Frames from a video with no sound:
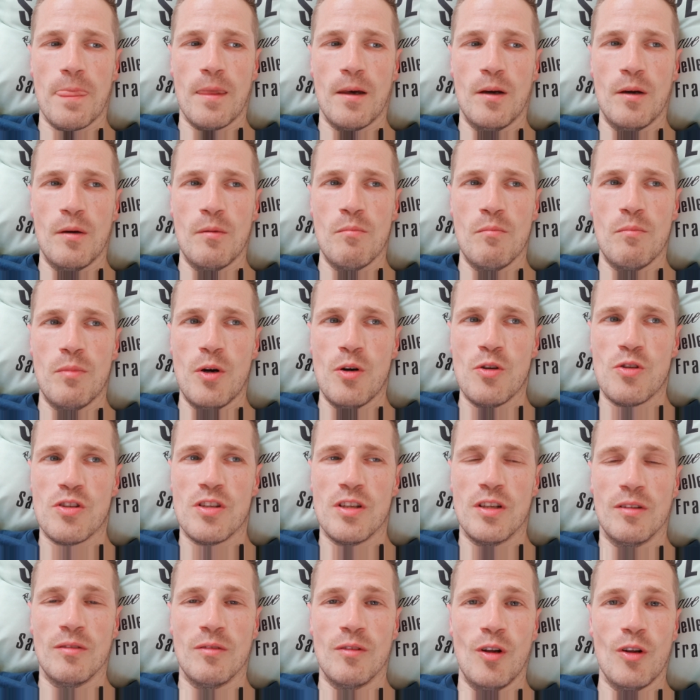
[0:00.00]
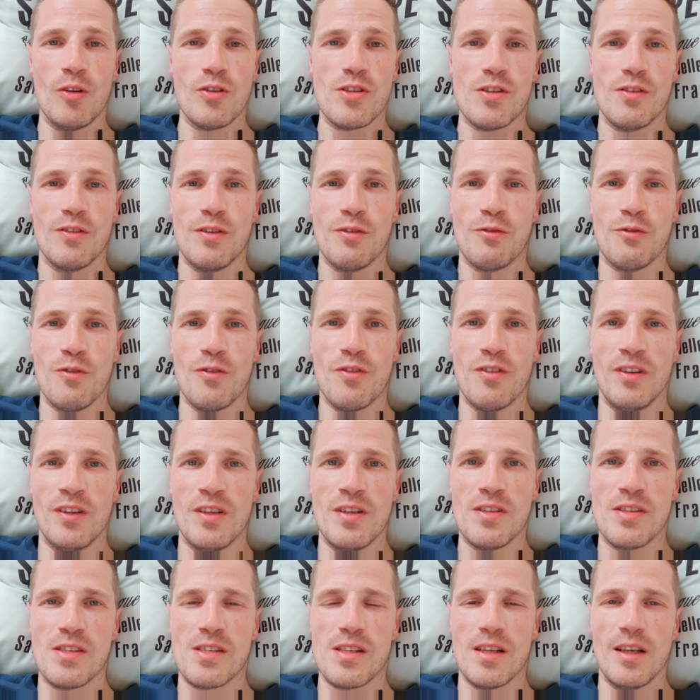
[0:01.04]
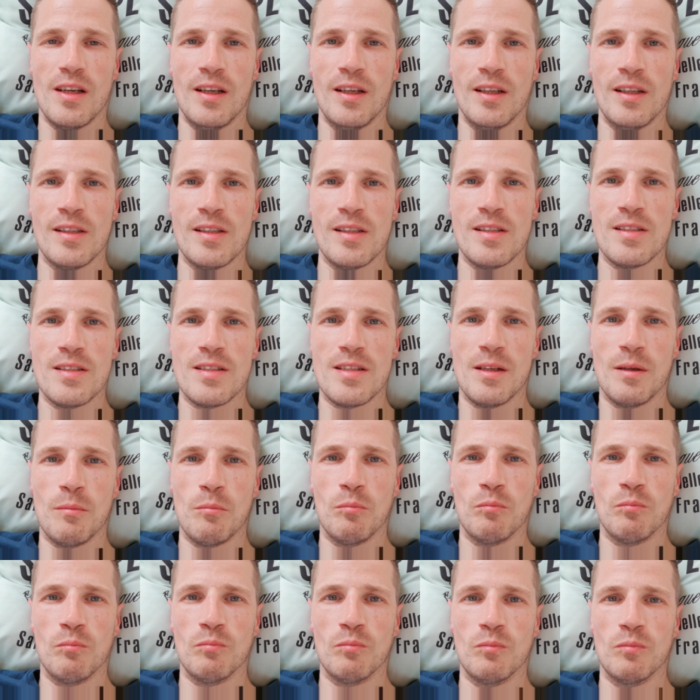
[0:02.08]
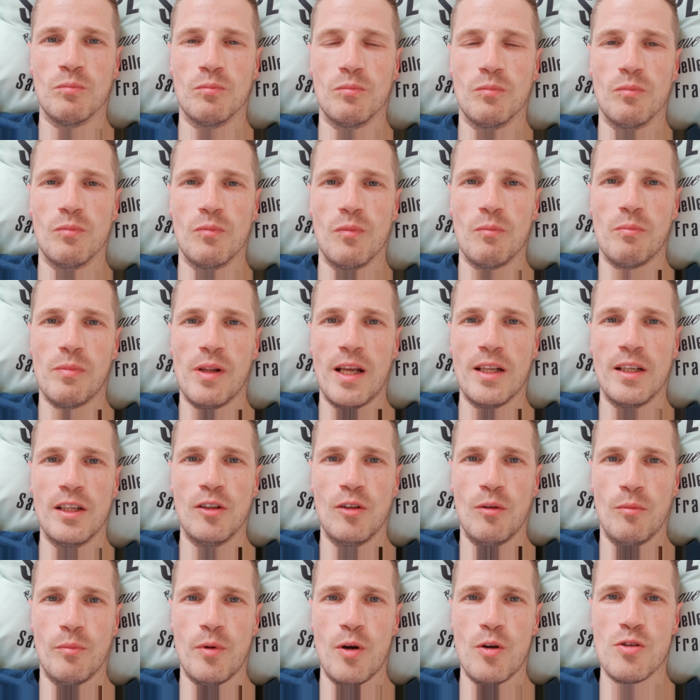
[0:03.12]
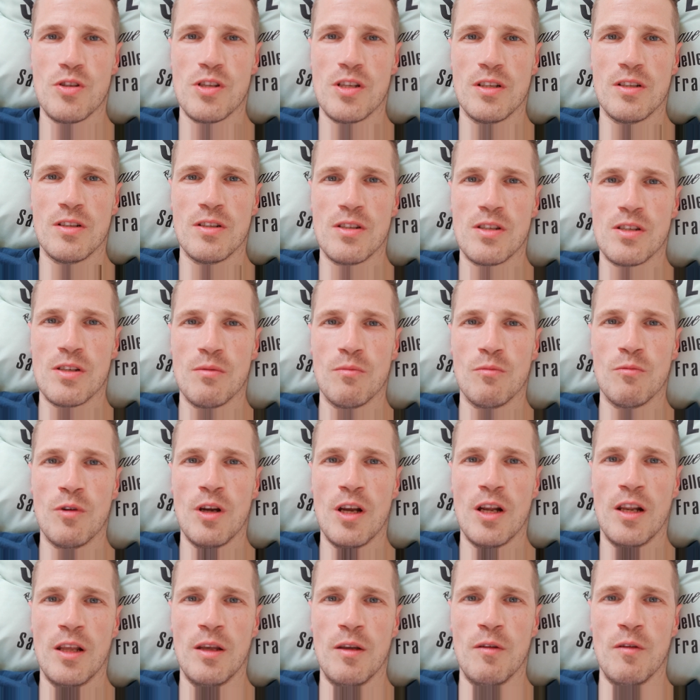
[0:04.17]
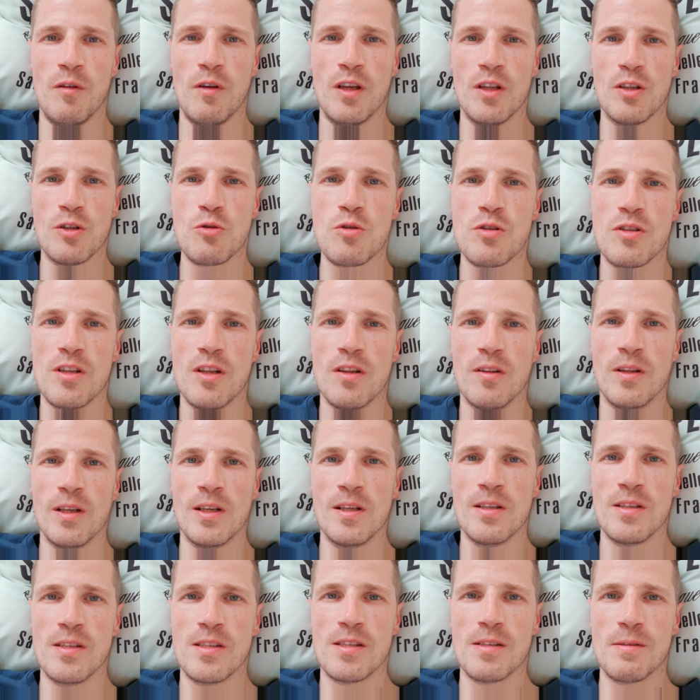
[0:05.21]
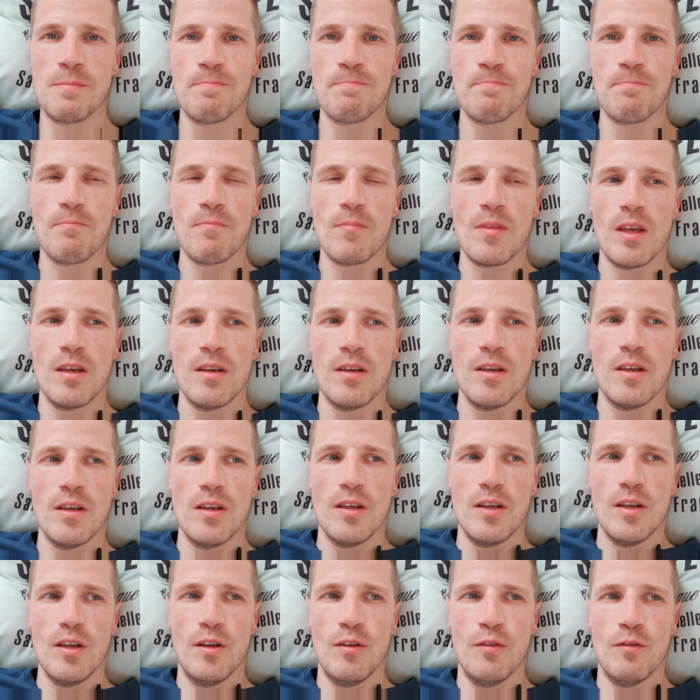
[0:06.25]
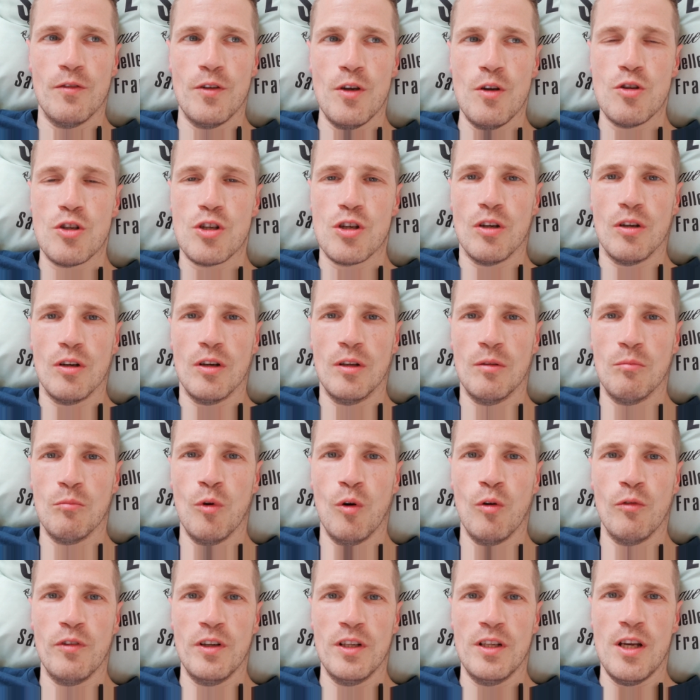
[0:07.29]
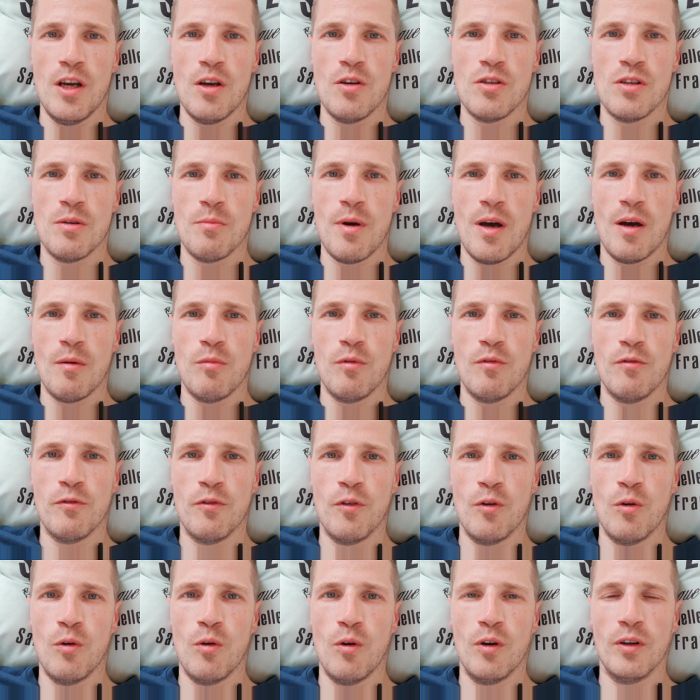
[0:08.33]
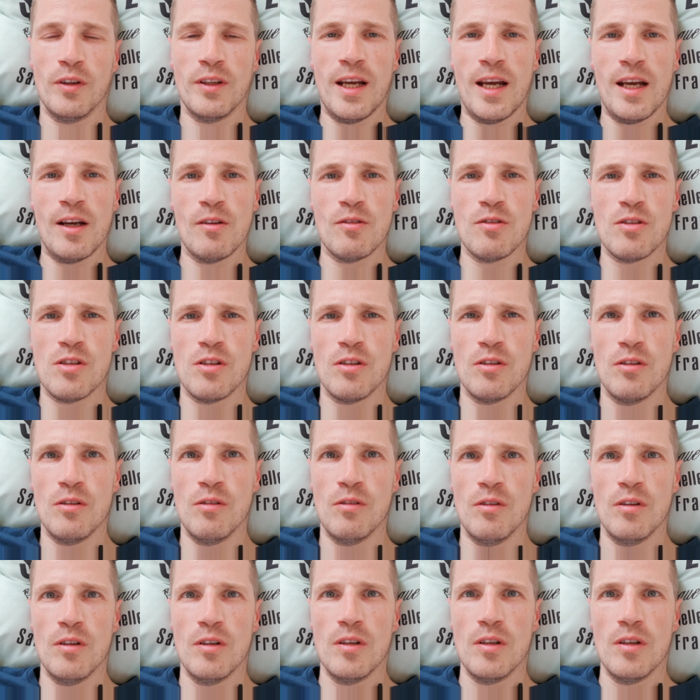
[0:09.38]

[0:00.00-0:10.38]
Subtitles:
I'm posting lots of different things, and I'm planning on posting some really interesting things in future, and more videos about Bufo on how to